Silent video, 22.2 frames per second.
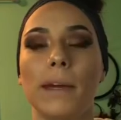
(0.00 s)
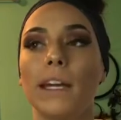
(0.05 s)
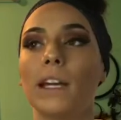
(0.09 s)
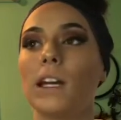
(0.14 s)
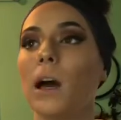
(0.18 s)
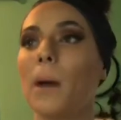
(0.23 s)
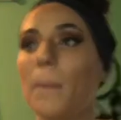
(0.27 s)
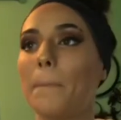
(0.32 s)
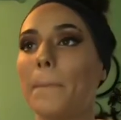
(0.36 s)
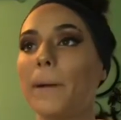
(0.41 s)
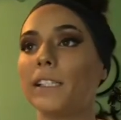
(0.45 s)

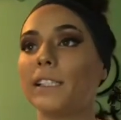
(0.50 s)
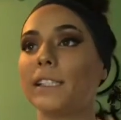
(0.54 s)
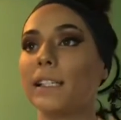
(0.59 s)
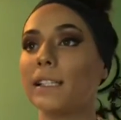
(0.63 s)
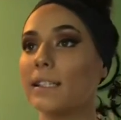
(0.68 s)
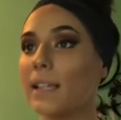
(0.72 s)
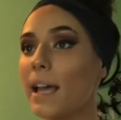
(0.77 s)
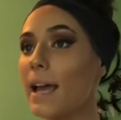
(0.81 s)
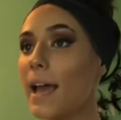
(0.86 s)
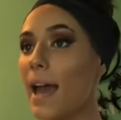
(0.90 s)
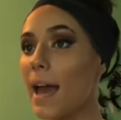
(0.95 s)
makeup, but
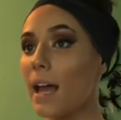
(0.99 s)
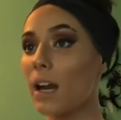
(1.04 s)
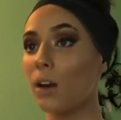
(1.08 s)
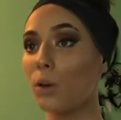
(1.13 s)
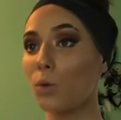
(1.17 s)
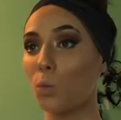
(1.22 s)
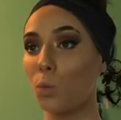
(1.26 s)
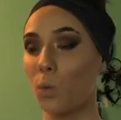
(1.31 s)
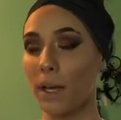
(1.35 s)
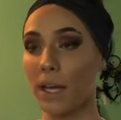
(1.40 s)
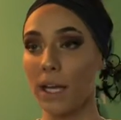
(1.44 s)
since I added
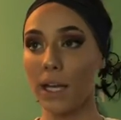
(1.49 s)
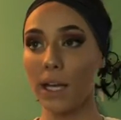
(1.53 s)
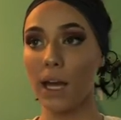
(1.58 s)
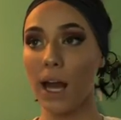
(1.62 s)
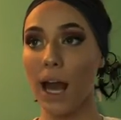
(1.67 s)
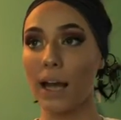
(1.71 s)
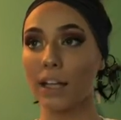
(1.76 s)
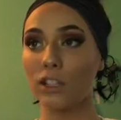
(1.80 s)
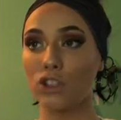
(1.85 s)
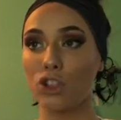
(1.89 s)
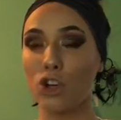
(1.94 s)
a wing,
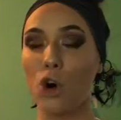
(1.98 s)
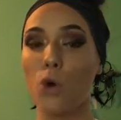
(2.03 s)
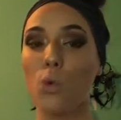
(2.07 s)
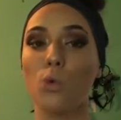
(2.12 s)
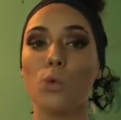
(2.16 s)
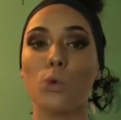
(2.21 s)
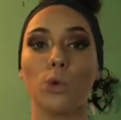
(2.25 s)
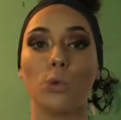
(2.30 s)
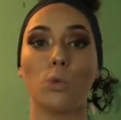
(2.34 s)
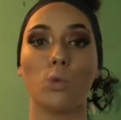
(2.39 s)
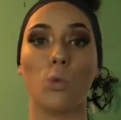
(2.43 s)
I
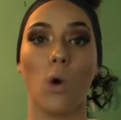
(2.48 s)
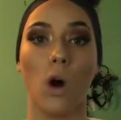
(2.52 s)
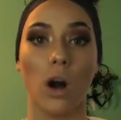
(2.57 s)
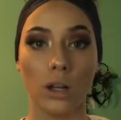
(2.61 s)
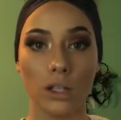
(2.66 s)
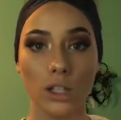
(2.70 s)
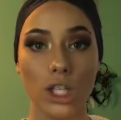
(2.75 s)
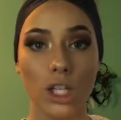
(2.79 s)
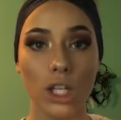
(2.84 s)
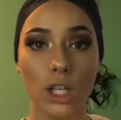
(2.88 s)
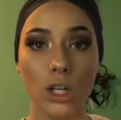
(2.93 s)
don't
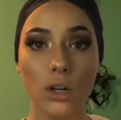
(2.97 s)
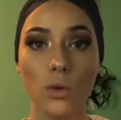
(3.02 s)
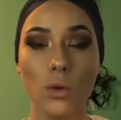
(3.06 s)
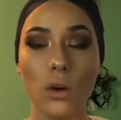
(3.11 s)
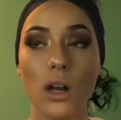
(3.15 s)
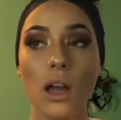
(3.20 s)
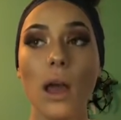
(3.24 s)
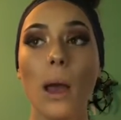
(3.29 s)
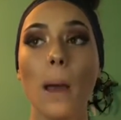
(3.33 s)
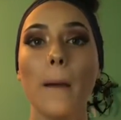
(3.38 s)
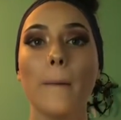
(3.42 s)
want to
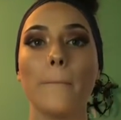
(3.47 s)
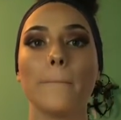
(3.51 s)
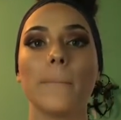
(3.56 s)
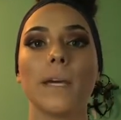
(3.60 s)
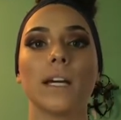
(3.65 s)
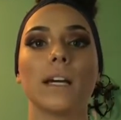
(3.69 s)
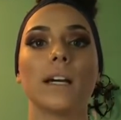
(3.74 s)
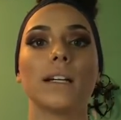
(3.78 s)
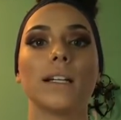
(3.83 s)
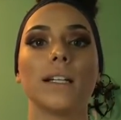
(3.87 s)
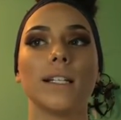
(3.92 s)

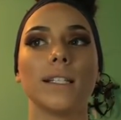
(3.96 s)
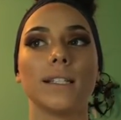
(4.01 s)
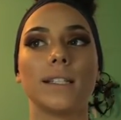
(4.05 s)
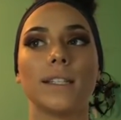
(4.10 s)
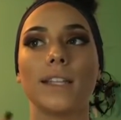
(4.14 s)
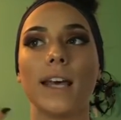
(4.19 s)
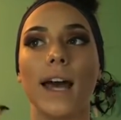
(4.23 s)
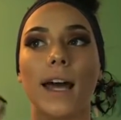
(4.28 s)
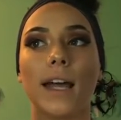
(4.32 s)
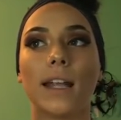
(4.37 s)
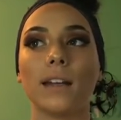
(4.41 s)
because
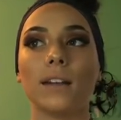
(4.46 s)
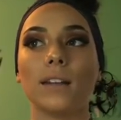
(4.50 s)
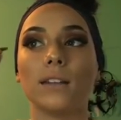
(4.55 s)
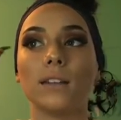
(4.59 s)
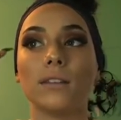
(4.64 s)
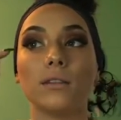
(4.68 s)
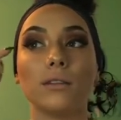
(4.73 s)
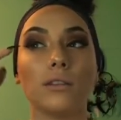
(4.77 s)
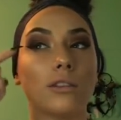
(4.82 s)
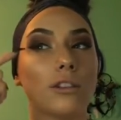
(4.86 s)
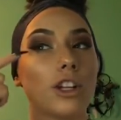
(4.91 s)
then
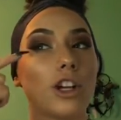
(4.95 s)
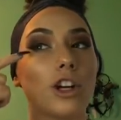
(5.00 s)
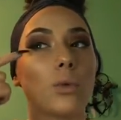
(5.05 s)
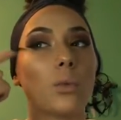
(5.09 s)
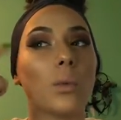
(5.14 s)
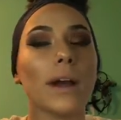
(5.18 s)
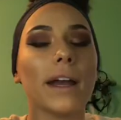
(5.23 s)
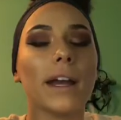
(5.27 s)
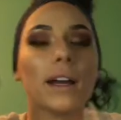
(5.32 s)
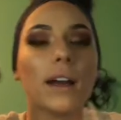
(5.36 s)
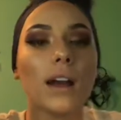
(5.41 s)
your
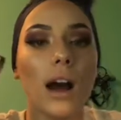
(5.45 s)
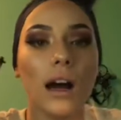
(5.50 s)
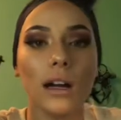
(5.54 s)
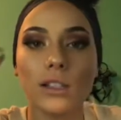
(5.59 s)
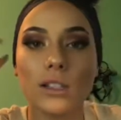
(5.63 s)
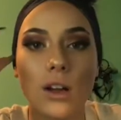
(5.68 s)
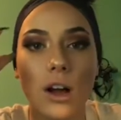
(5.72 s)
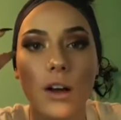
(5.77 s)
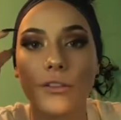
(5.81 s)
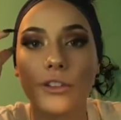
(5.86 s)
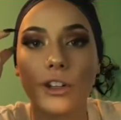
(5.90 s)
wing
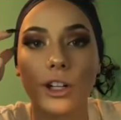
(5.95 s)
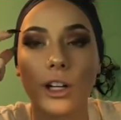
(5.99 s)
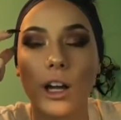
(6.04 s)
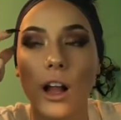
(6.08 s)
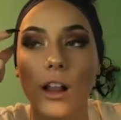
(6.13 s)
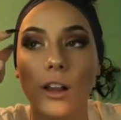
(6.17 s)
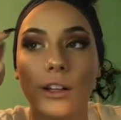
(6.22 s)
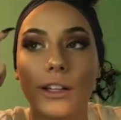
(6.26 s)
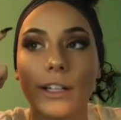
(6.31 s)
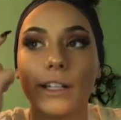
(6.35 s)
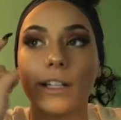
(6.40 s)
cuts off your
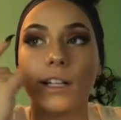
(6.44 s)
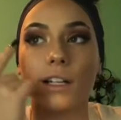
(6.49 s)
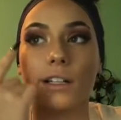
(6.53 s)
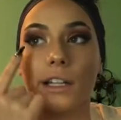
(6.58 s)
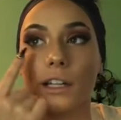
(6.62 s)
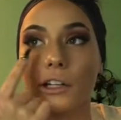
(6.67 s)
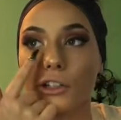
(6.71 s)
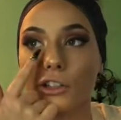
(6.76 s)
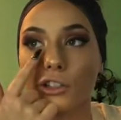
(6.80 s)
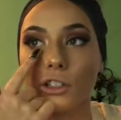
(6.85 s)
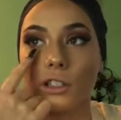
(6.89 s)
color here and
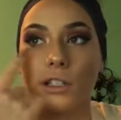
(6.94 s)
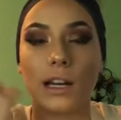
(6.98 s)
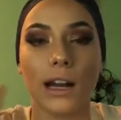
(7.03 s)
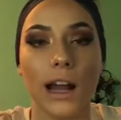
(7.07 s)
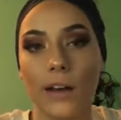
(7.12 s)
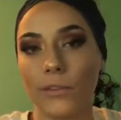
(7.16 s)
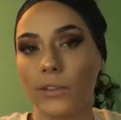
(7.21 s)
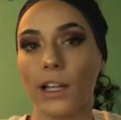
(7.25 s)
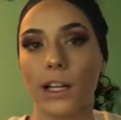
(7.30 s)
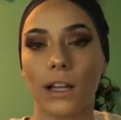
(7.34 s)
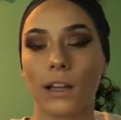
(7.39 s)
then you're just going to
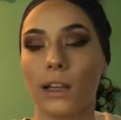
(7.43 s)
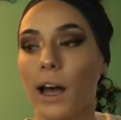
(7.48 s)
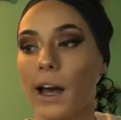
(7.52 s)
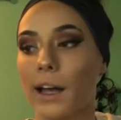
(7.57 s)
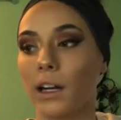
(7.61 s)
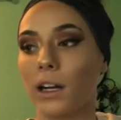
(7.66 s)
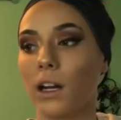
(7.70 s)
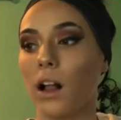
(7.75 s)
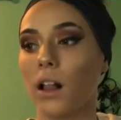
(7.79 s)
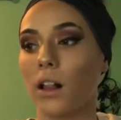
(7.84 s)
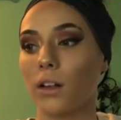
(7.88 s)
have like a
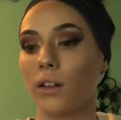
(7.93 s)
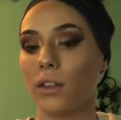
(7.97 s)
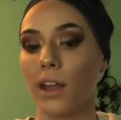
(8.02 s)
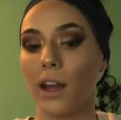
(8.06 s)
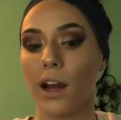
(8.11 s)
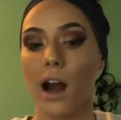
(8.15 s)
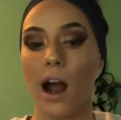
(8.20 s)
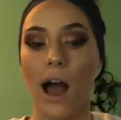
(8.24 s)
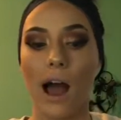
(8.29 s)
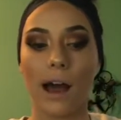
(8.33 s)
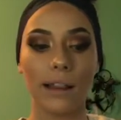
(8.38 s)
line of color
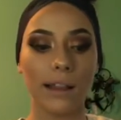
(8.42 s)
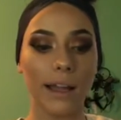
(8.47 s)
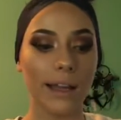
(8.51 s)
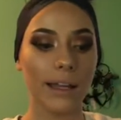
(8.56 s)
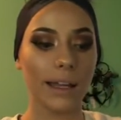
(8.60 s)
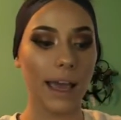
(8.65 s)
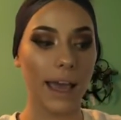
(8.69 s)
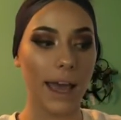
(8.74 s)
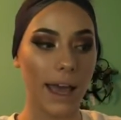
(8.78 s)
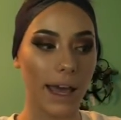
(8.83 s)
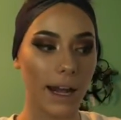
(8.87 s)
there. I
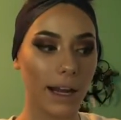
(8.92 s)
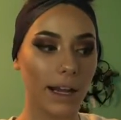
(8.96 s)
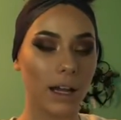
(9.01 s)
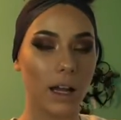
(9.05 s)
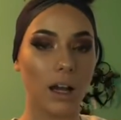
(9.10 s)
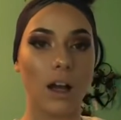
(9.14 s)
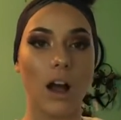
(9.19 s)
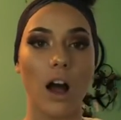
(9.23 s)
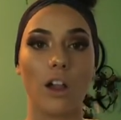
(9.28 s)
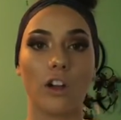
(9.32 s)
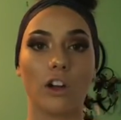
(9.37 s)
like adding
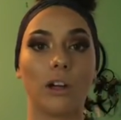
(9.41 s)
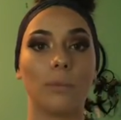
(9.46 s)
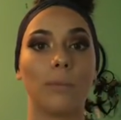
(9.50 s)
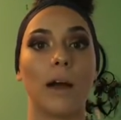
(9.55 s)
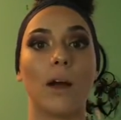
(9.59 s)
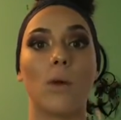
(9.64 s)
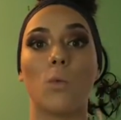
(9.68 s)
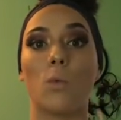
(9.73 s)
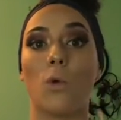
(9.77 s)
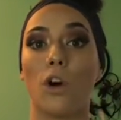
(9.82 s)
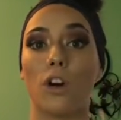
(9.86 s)
a color in
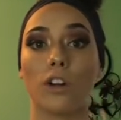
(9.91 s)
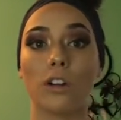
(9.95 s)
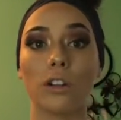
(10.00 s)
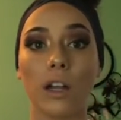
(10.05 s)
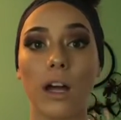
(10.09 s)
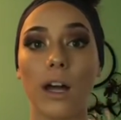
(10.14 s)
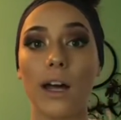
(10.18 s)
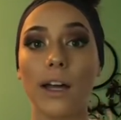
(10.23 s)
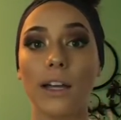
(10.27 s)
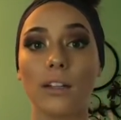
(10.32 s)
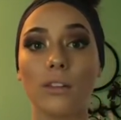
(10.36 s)
my
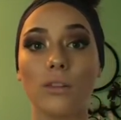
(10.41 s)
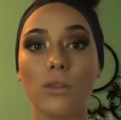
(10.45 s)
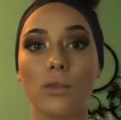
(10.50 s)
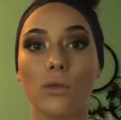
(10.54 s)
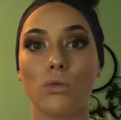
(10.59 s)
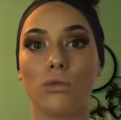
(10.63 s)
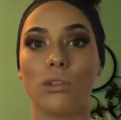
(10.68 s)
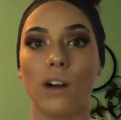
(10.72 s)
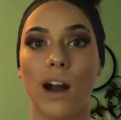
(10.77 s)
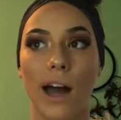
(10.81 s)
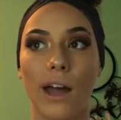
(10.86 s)
waterline
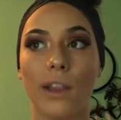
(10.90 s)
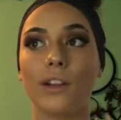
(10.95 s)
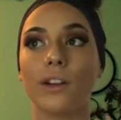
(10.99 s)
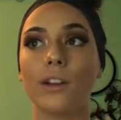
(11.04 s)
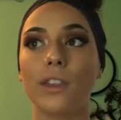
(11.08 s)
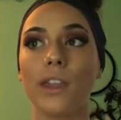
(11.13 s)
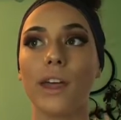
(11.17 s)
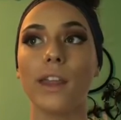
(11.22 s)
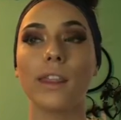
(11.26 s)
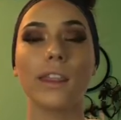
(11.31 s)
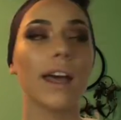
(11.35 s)
rather
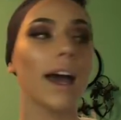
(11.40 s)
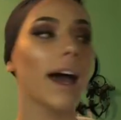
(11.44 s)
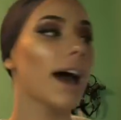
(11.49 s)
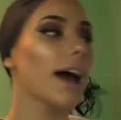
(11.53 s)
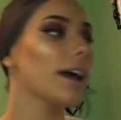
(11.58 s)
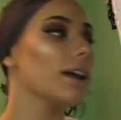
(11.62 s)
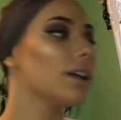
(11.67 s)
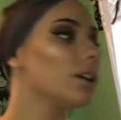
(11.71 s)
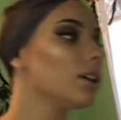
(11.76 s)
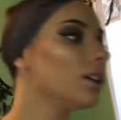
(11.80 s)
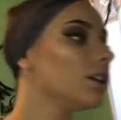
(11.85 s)
than that.